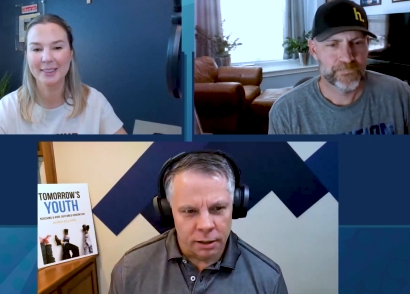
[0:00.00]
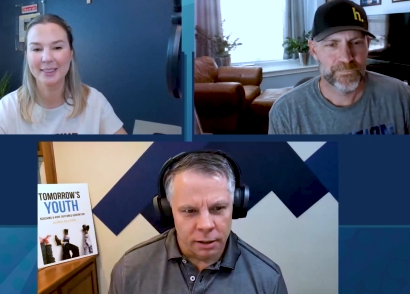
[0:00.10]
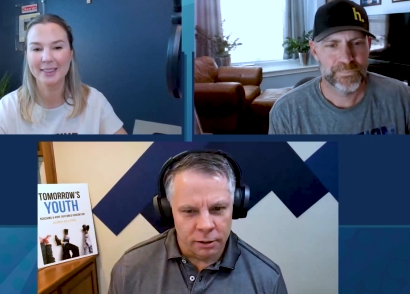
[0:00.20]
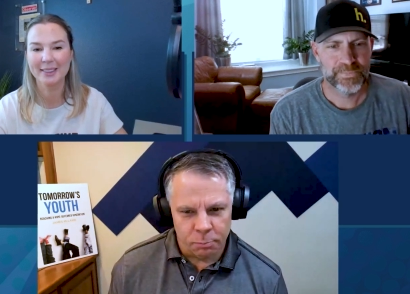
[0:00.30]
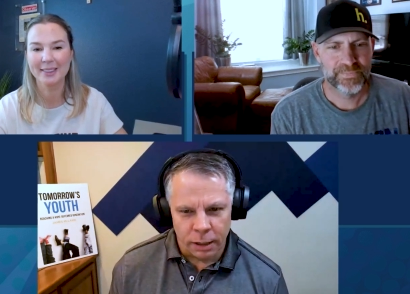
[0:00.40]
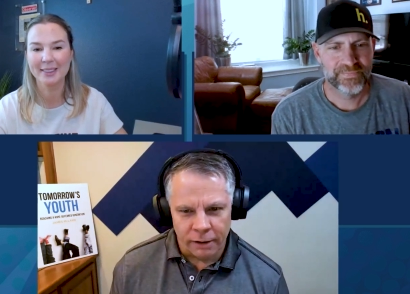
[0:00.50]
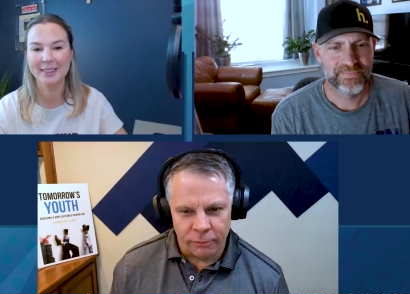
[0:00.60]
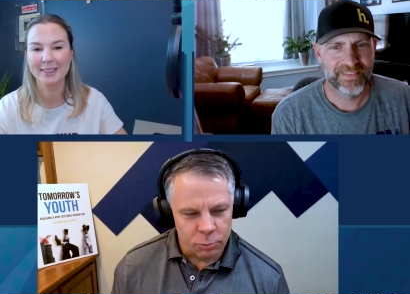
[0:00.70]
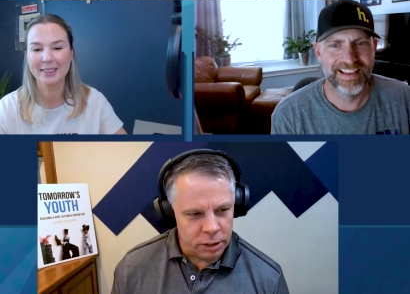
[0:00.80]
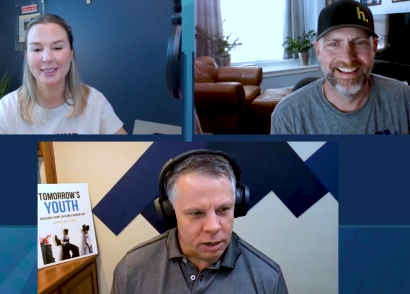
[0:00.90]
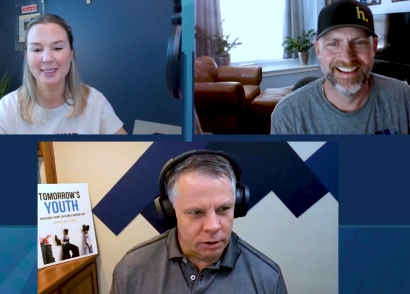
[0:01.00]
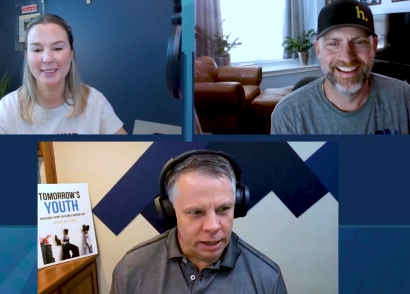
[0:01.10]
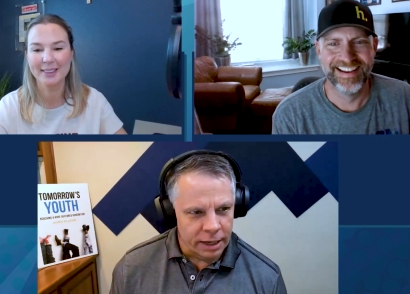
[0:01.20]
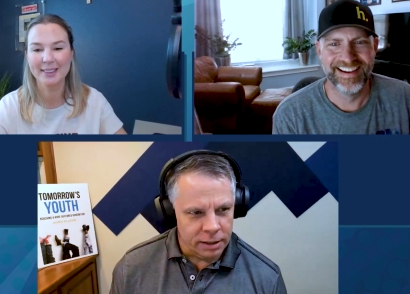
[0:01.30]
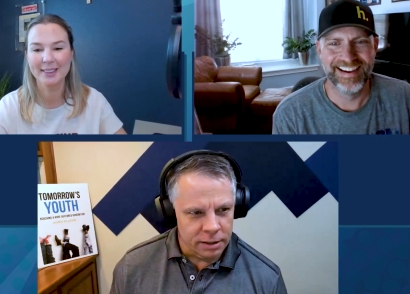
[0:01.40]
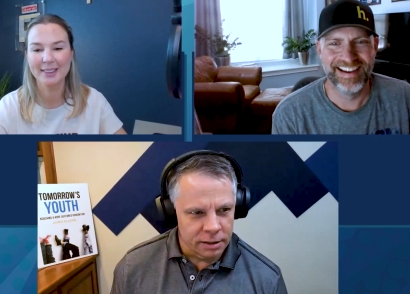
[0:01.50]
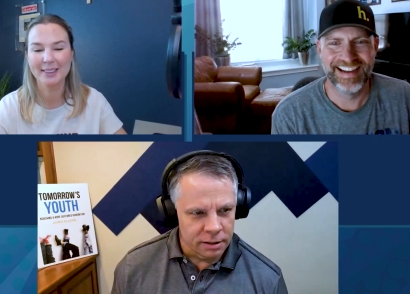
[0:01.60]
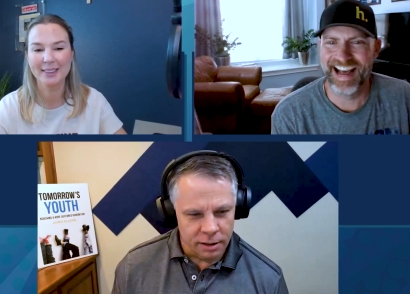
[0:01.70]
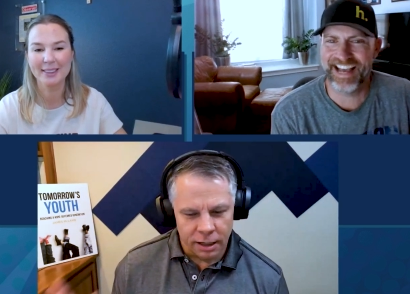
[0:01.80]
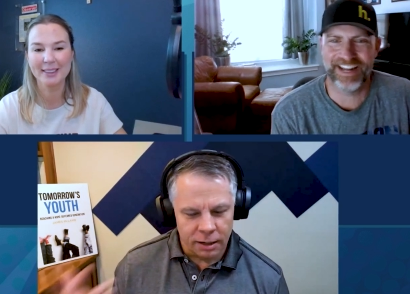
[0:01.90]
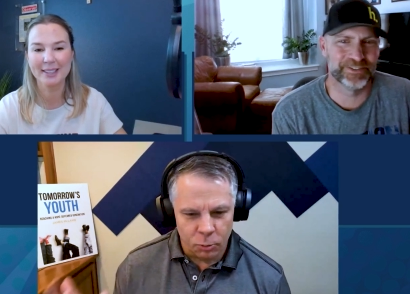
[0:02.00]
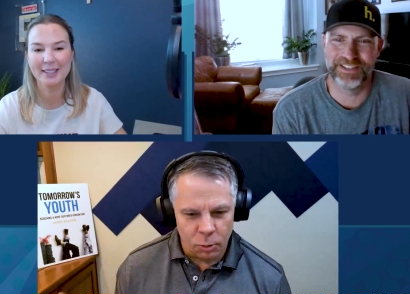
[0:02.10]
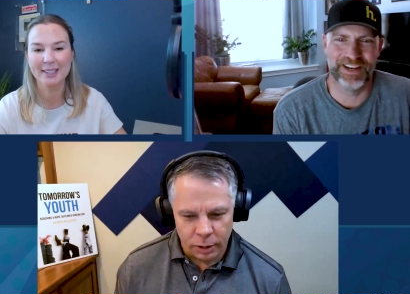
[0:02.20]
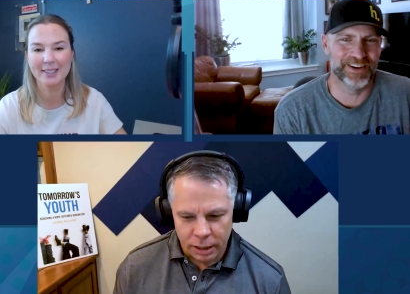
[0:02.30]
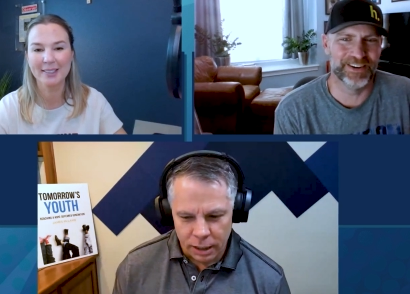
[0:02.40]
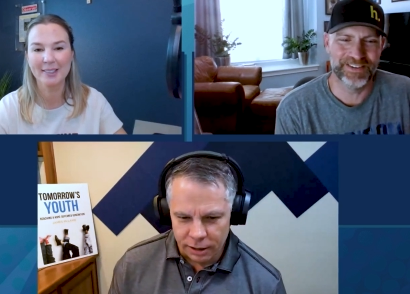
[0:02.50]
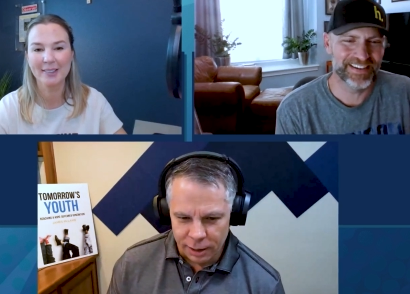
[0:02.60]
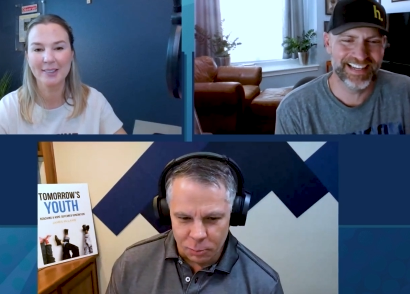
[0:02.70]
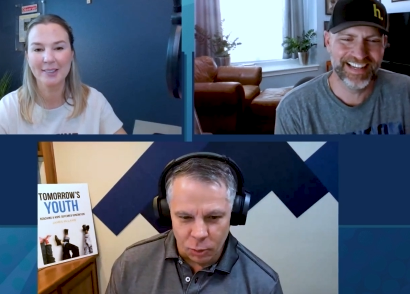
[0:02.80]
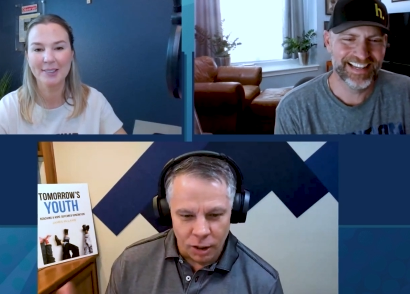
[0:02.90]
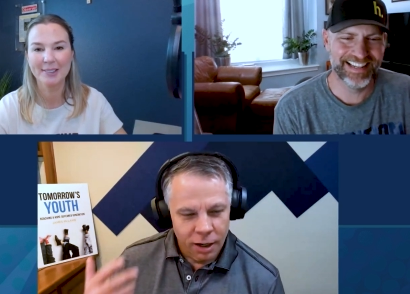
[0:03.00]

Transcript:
Speaker 1: that this platform's called X? I don't, know what we call it anymore.